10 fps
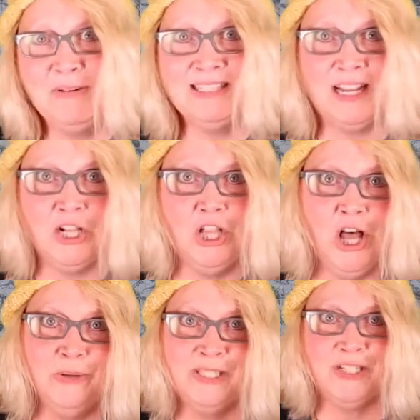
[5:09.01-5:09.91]
was a
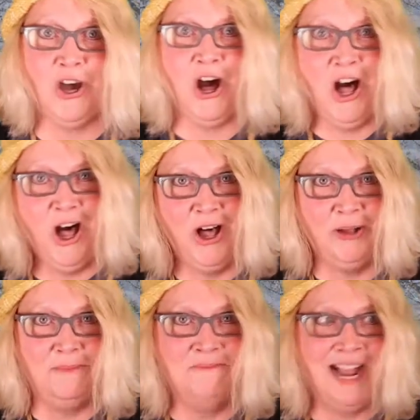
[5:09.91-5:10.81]
close
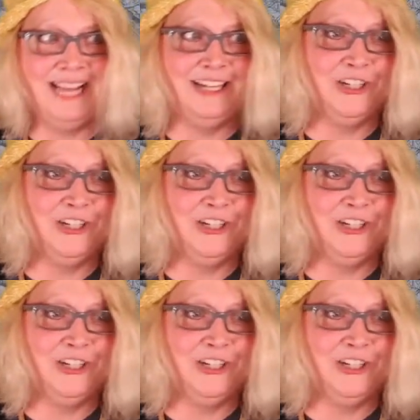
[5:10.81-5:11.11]
call. My